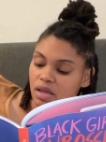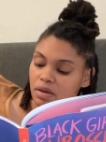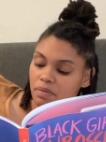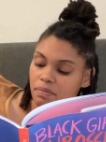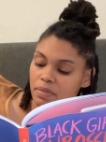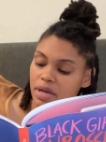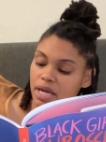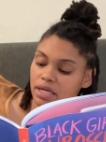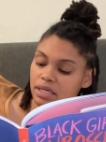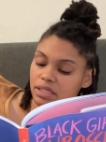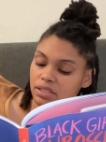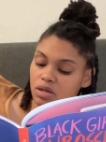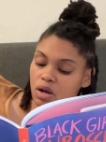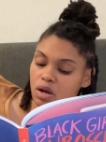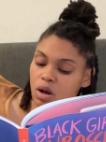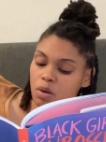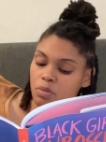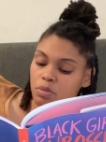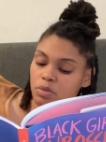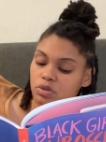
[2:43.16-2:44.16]
Maine is
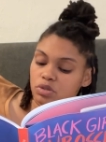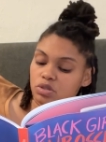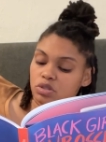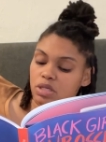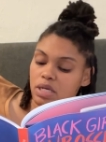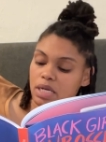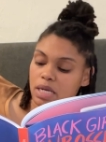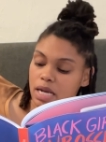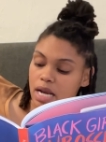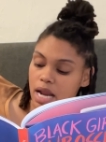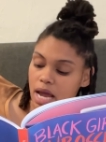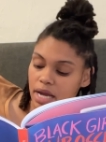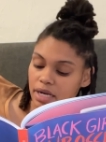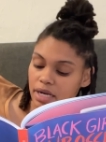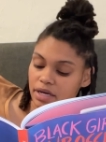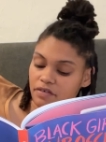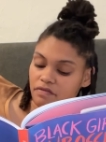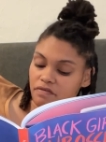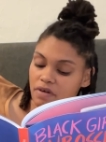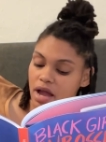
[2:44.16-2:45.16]
almost
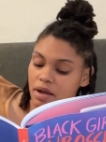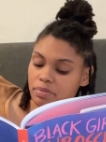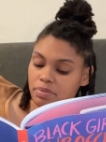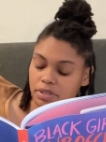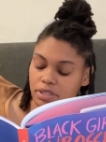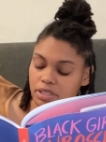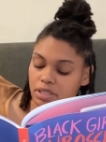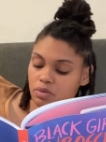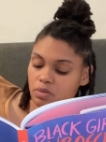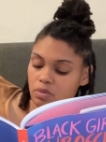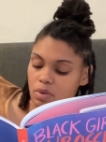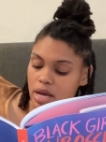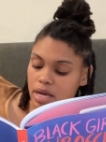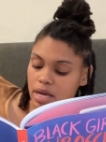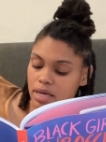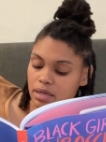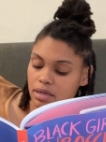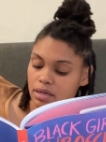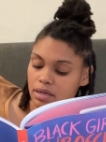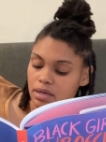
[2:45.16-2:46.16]
95% white.